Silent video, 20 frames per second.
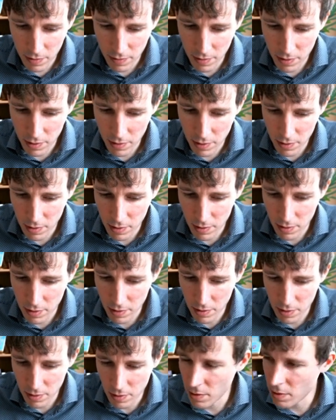
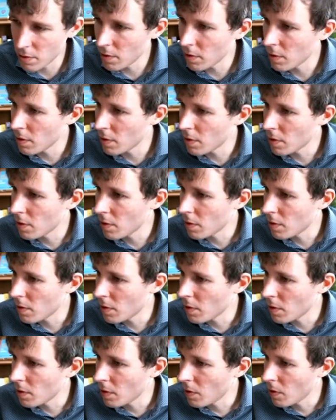
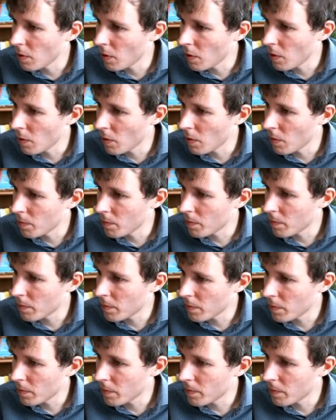
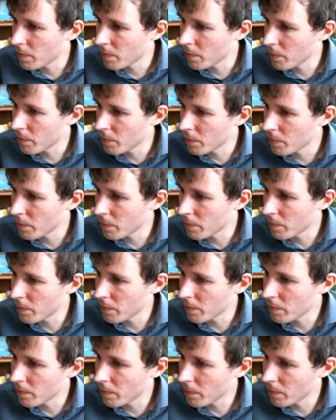
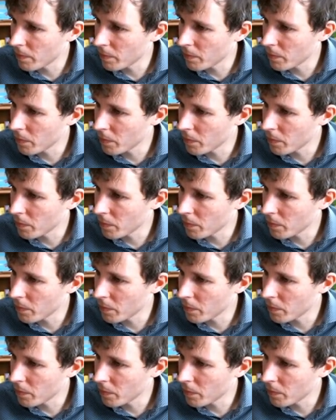(silence)